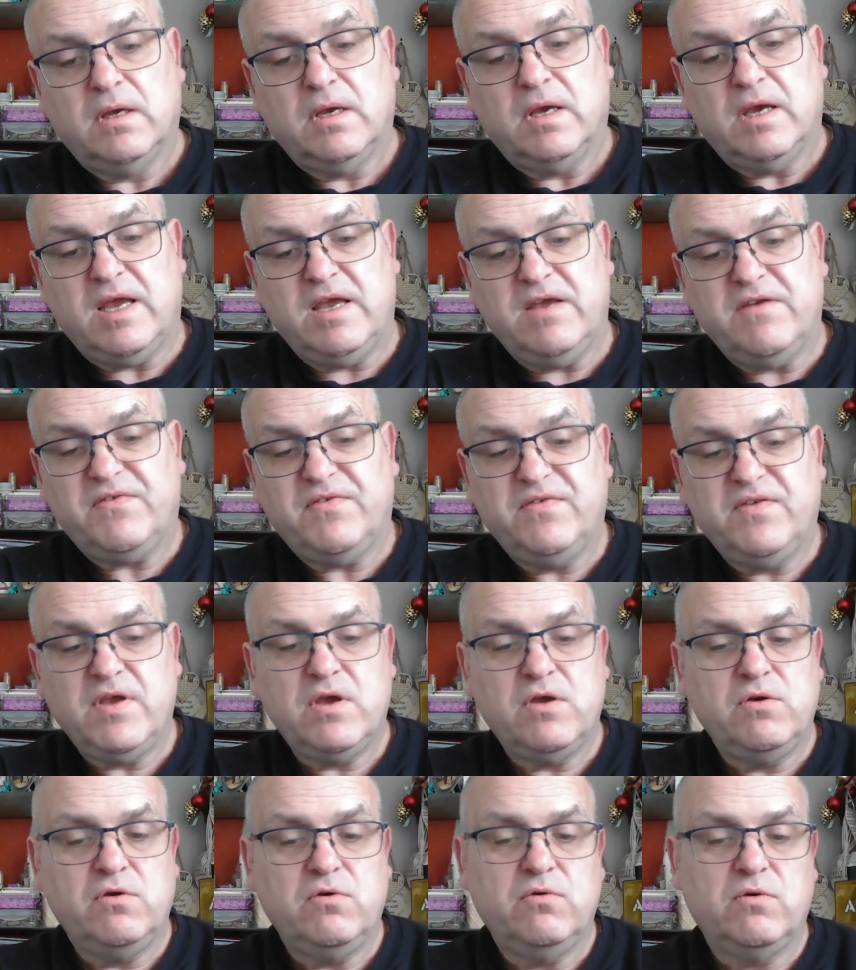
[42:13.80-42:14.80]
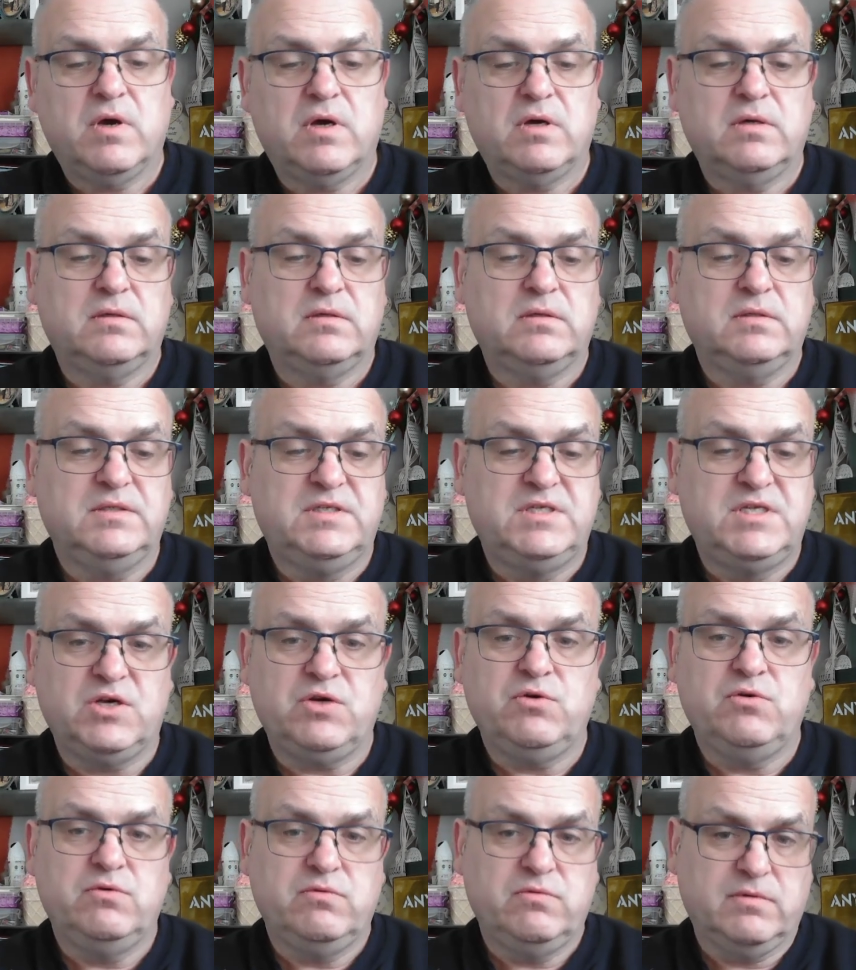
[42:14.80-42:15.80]
If you
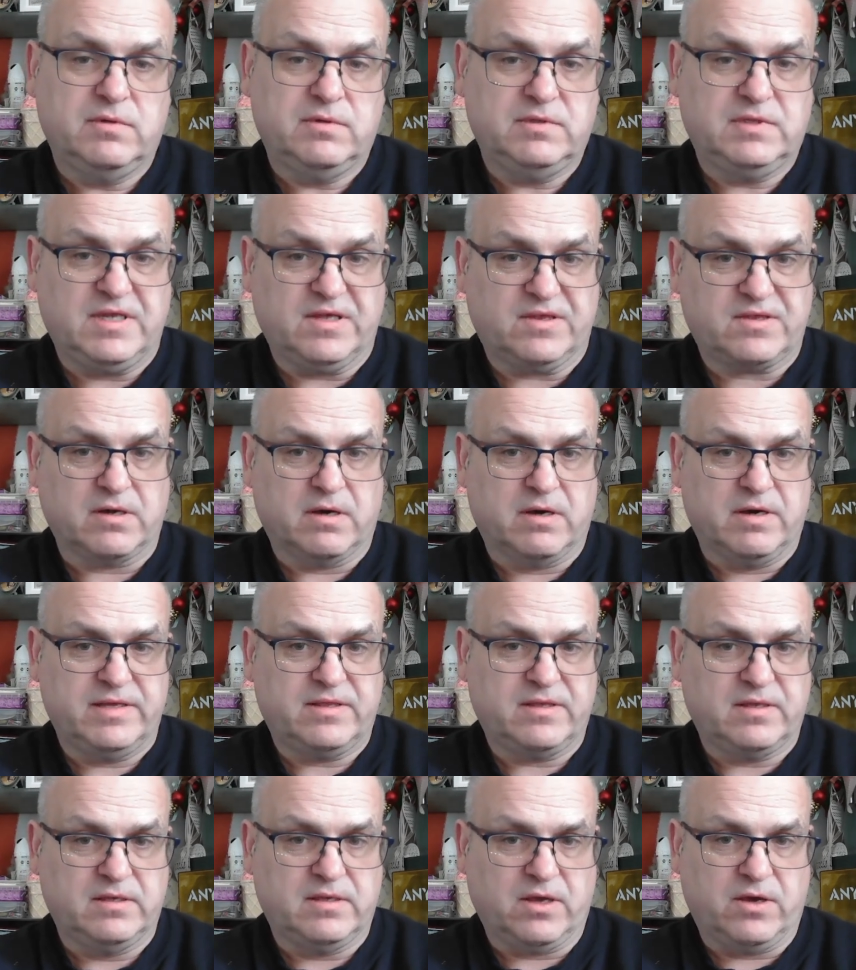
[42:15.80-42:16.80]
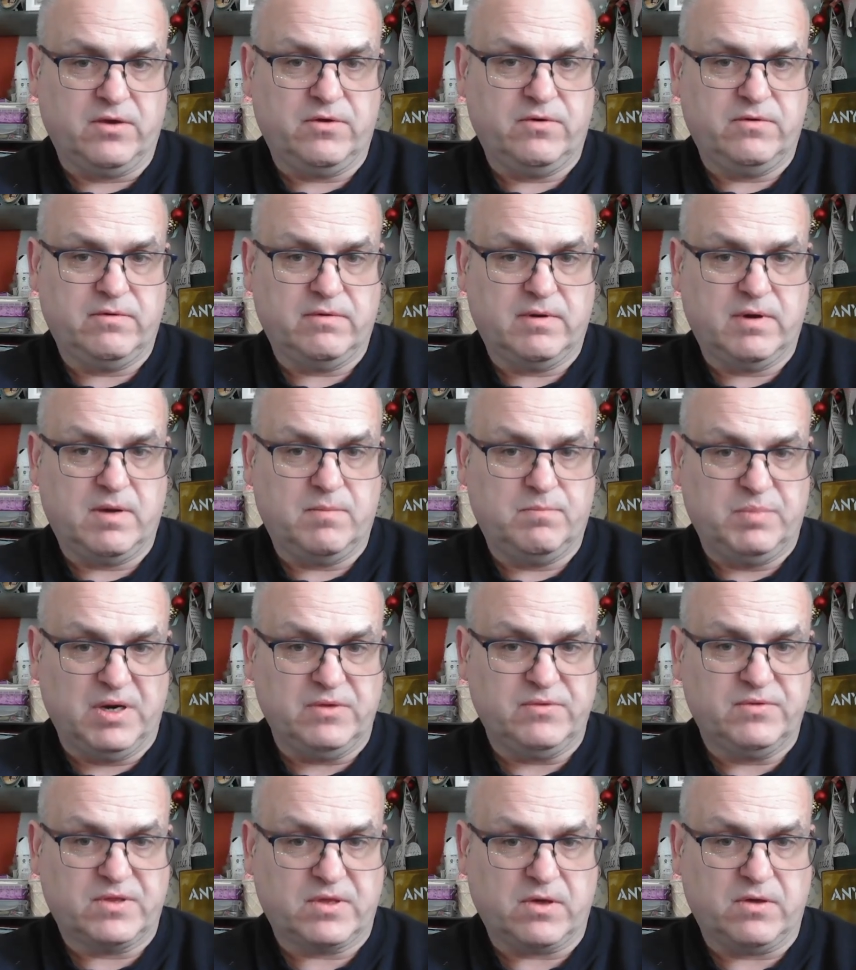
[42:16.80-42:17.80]
do decide to do
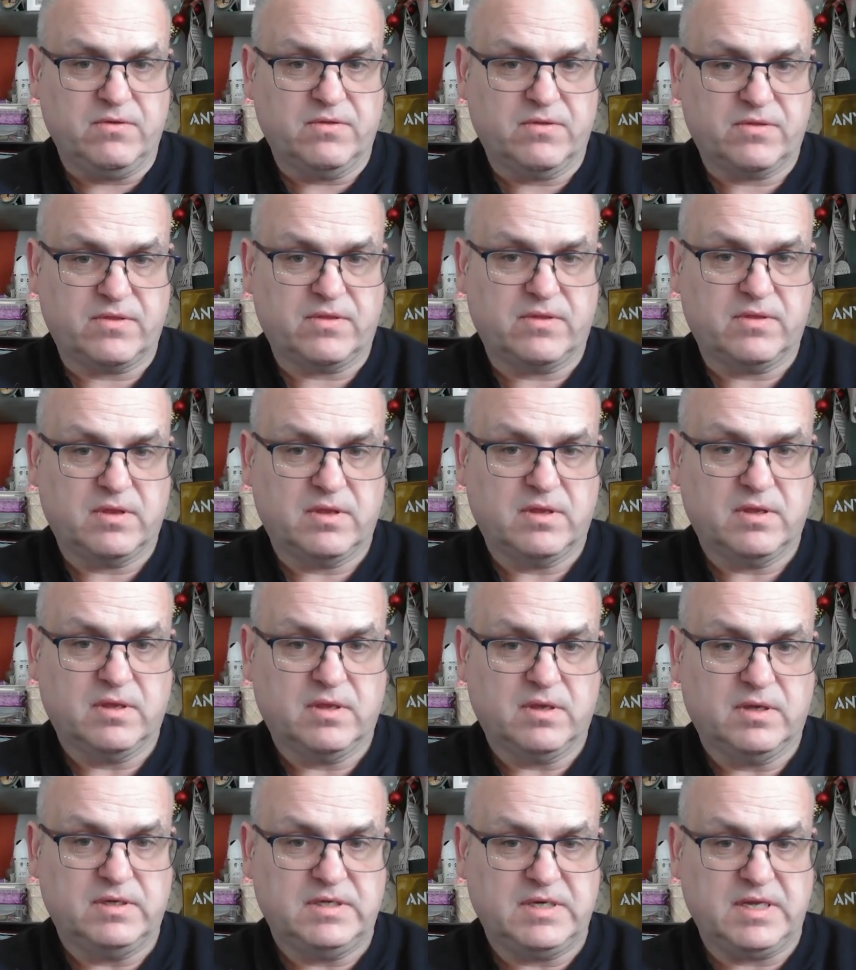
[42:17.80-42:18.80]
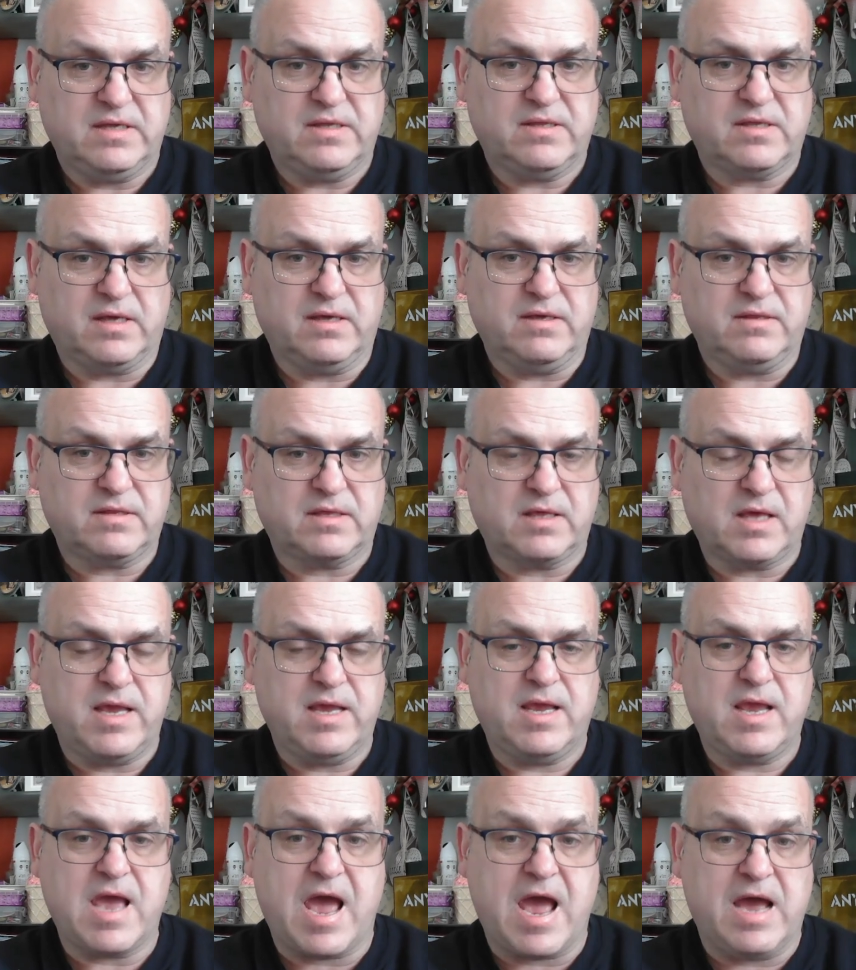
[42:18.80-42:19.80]
Bluetooth
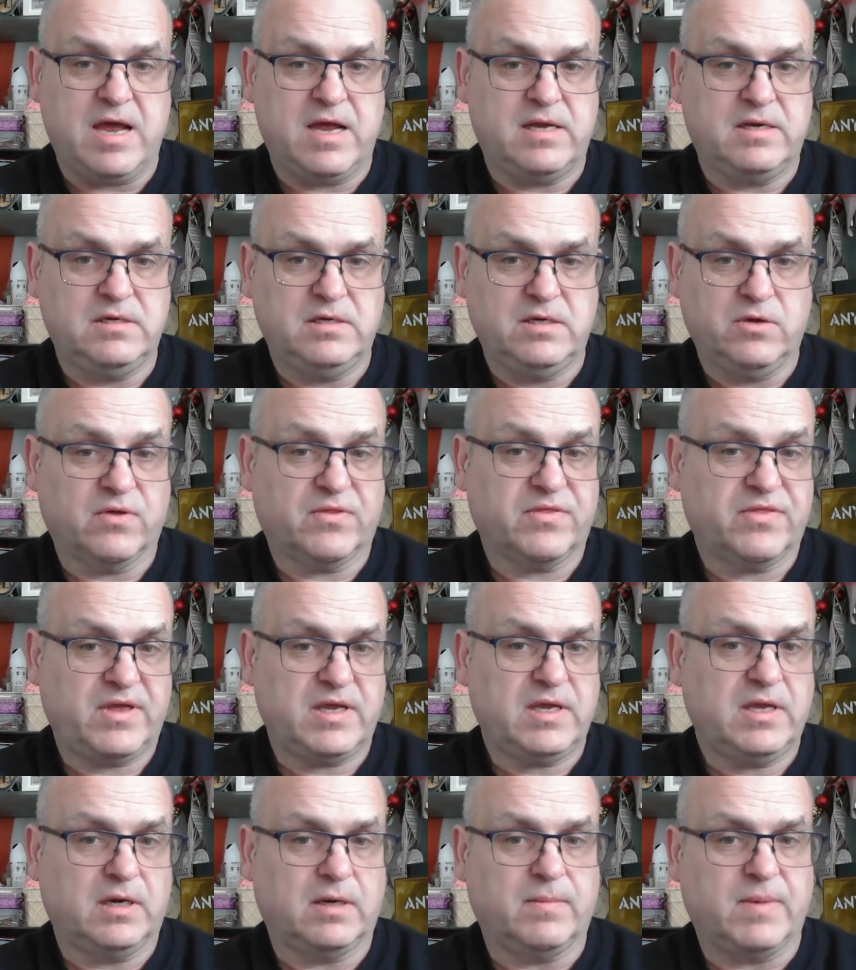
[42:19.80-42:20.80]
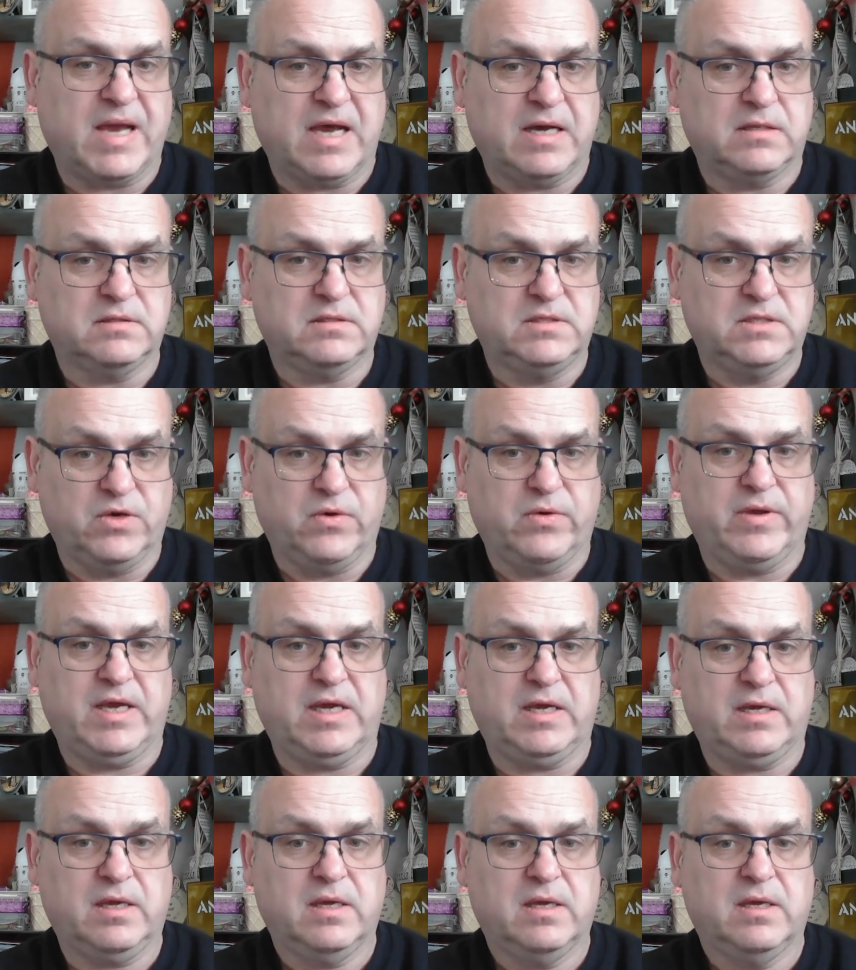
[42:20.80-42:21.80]
DCC and you're thinking about
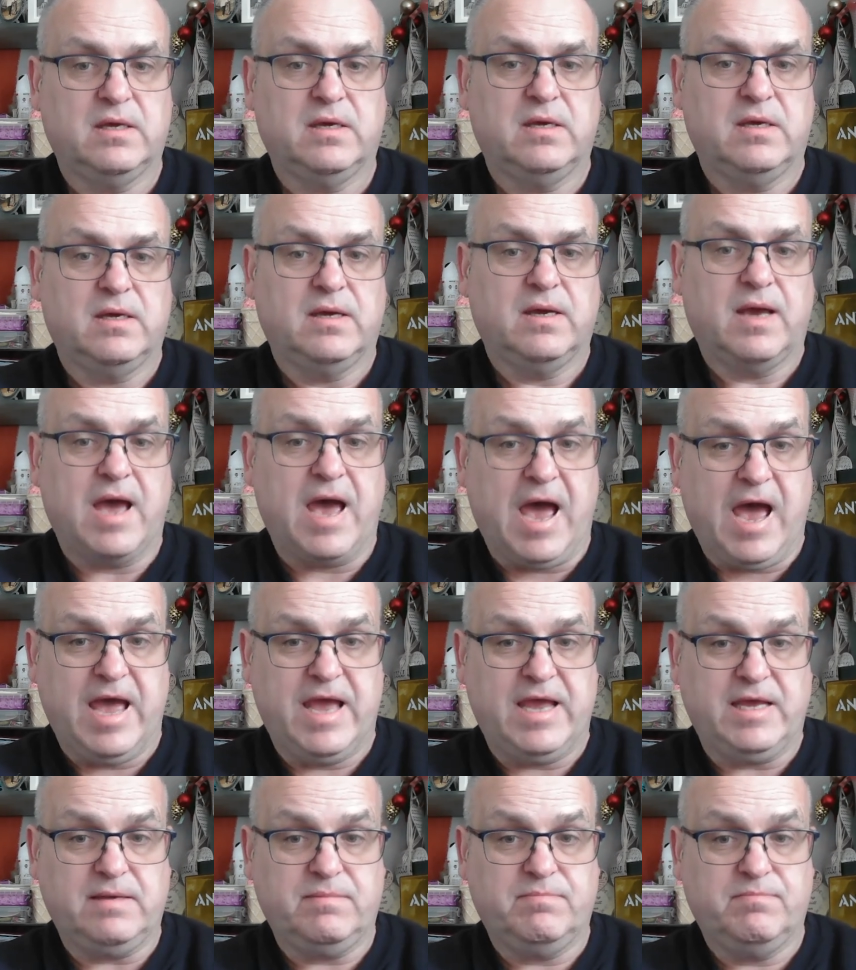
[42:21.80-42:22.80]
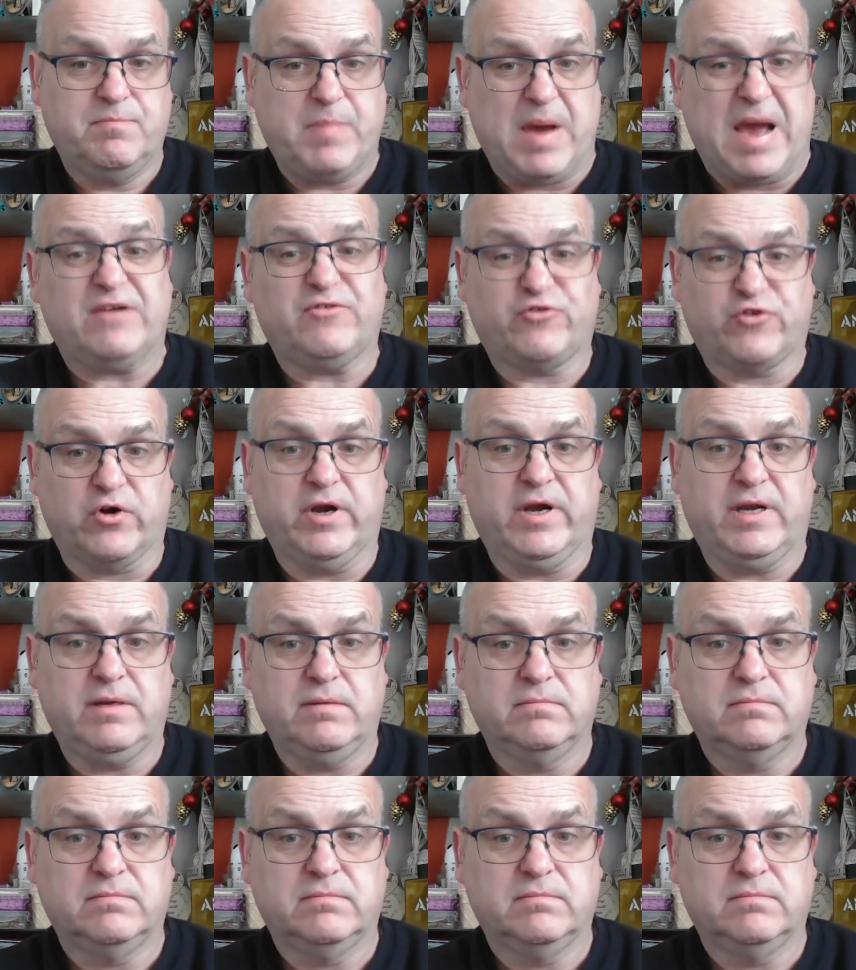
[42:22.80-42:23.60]
doing a battery